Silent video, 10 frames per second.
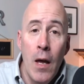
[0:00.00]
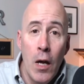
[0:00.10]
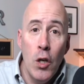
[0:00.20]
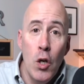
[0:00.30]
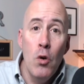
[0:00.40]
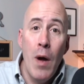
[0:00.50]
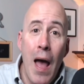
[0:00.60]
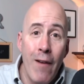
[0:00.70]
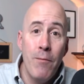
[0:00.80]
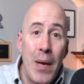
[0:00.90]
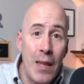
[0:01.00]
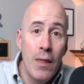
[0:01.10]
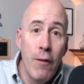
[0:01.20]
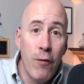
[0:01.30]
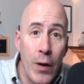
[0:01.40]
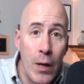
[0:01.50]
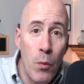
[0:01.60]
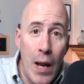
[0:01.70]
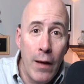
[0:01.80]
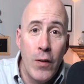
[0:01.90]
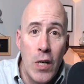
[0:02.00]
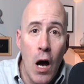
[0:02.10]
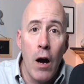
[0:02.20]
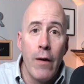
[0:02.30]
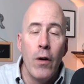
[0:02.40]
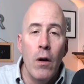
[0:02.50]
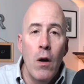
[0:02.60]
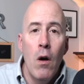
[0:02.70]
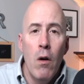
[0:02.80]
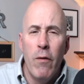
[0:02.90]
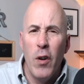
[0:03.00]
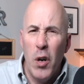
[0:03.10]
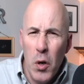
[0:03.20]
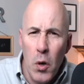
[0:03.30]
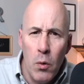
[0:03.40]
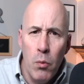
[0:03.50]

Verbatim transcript: you have been the free wedding photographer for who?